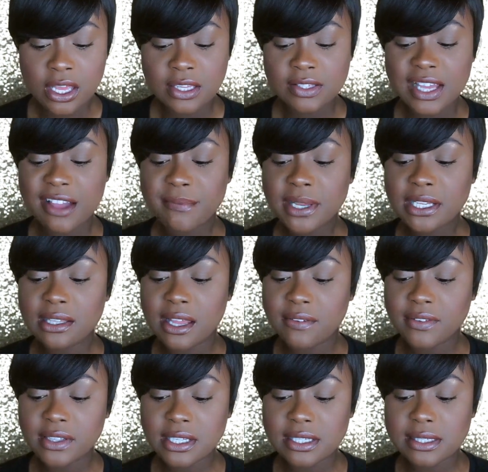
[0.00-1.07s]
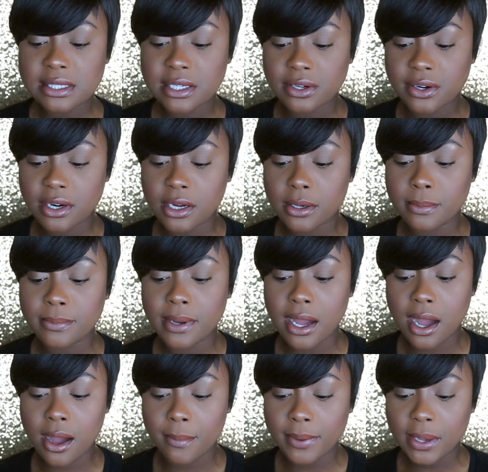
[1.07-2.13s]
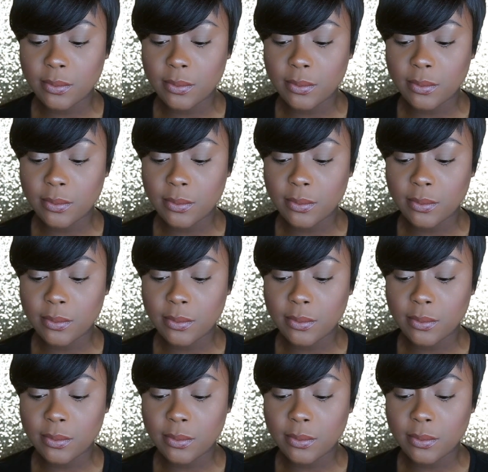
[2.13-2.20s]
So I've been loving this serum. Um,